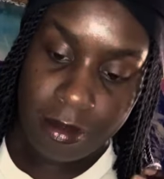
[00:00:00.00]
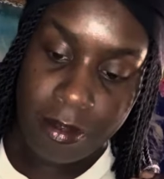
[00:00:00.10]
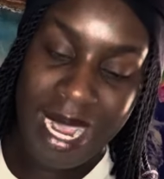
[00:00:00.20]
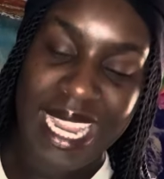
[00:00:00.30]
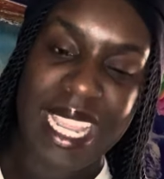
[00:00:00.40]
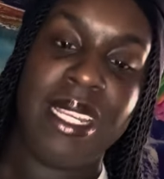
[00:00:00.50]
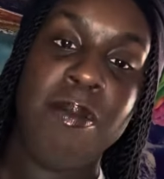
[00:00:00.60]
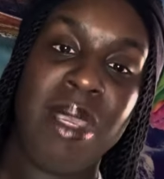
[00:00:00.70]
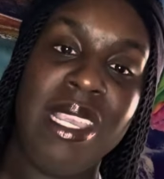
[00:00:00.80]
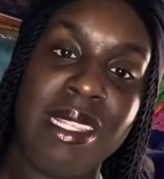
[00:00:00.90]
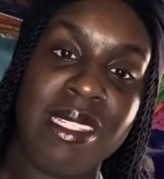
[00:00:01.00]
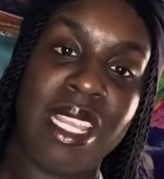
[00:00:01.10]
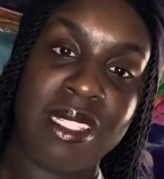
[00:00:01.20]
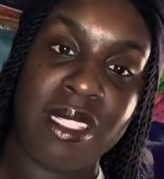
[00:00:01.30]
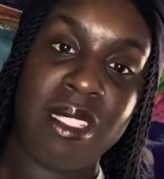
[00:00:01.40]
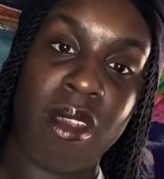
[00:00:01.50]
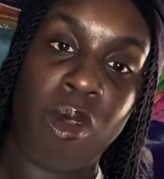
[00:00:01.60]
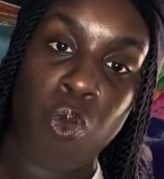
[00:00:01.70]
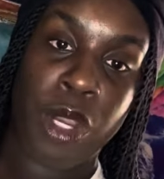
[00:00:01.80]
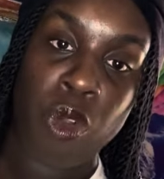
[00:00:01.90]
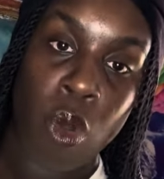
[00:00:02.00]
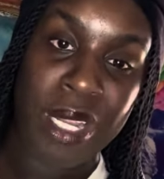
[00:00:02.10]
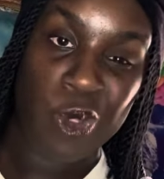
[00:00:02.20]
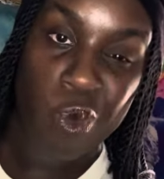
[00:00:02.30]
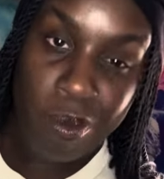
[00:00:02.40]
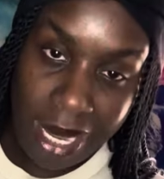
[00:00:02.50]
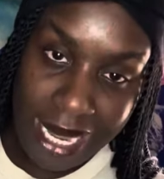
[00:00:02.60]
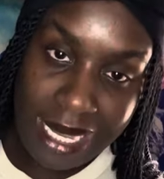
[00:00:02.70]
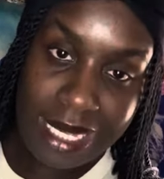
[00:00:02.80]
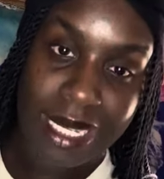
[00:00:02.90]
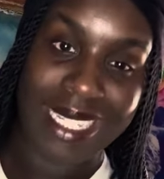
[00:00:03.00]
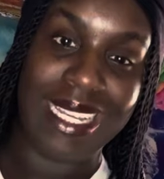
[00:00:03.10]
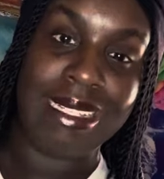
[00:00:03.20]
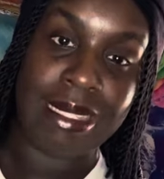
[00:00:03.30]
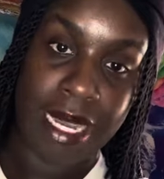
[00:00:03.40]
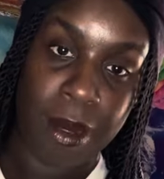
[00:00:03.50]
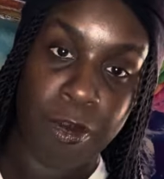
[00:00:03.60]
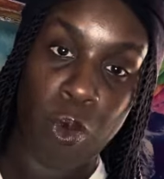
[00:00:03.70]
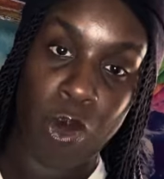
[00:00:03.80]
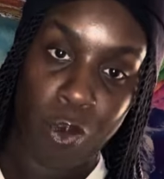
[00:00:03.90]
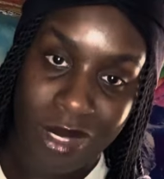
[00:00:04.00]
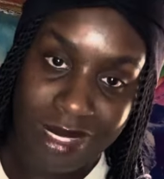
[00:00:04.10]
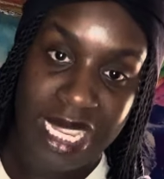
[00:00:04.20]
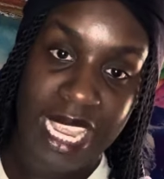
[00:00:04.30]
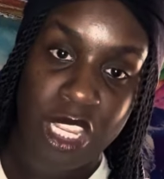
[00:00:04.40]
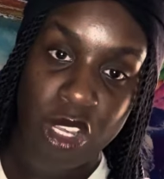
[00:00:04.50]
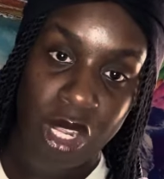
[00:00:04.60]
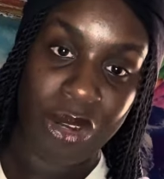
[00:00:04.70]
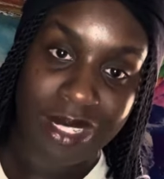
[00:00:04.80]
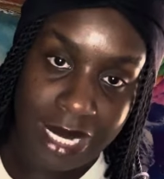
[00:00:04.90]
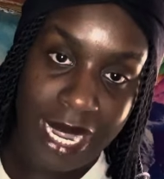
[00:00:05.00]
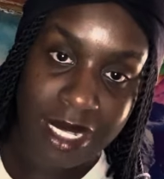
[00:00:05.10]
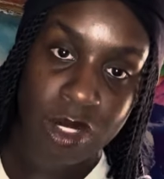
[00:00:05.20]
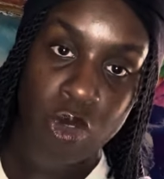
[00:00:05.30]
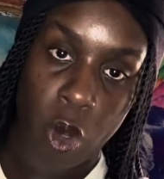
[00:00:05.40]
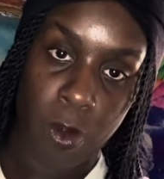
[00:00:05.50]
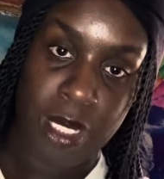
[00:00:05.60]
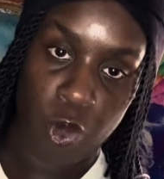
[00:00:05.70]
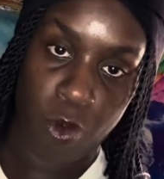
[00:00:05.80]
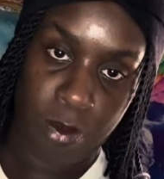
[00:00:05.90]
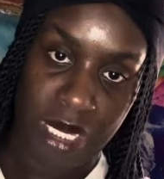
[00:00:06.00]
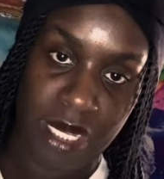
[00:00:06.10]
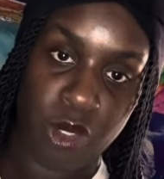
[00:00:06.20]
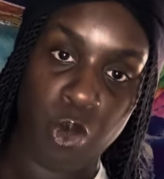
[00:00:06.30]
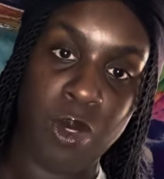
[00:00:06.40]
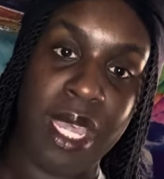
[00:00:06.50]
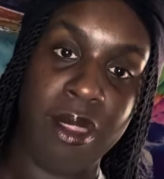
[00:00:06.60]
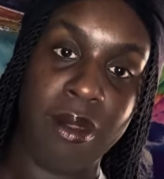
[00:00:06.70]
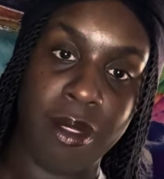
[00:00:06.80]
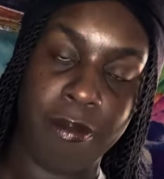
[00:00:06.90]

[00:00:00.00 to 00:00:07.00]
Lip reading: by any means necessary, we're going to make an example when we say y'all are not going to be together.